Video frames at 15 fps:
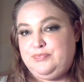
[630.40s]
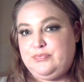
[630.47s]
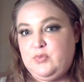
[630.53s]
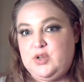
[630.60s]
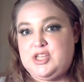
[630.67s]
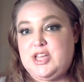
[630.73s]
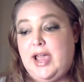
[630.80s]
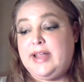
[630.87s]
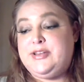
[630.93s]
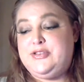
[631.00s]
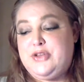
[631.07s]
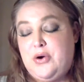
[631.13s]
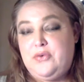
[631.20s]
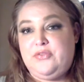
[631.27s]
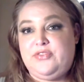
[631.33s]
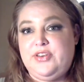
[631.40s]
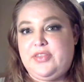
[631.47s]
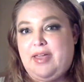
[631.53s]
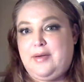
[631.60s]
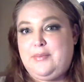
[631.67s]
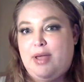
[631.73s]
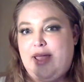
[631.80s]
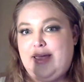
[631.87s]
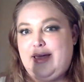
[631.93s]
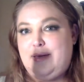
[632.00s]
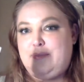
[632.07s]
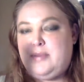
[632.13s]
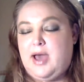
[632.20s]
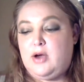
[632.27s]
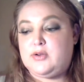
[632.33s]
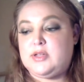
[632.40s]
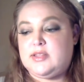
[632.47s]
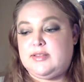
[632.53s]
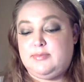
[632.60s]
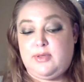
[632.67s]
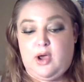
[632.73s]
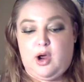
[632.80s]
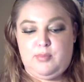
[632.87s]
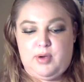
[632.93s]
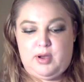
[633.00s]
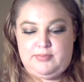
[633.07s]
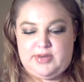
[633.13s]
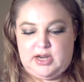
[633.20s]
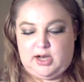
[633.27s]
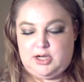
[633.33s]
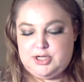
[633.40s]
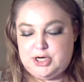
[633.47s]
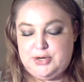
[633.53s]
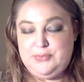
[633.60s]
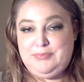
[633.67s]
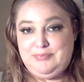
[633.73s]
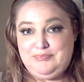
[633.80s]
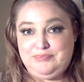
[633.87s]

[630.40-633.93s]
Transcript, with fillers: which I don't feel that way about the Flower Bomb Nectar.